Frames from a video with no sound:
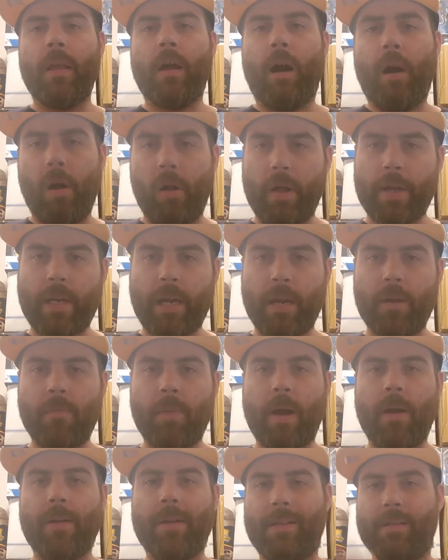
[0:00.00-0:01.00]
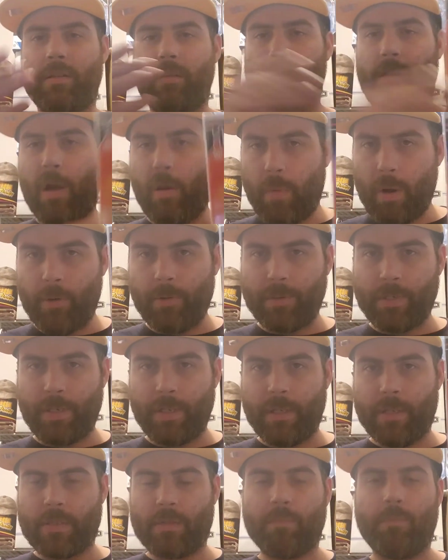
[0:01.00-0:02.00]
All I care about is Lobo is
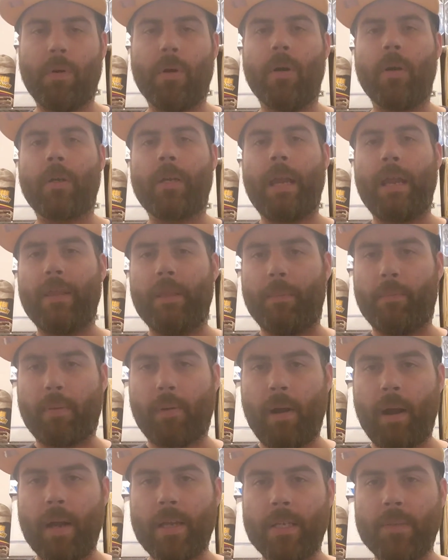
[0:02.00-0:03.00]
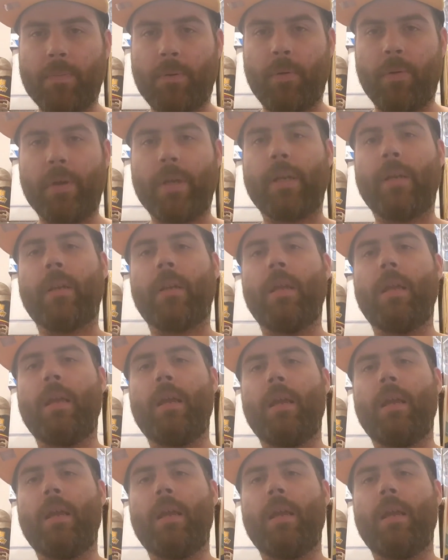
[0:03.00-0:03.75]
in this book, and the price point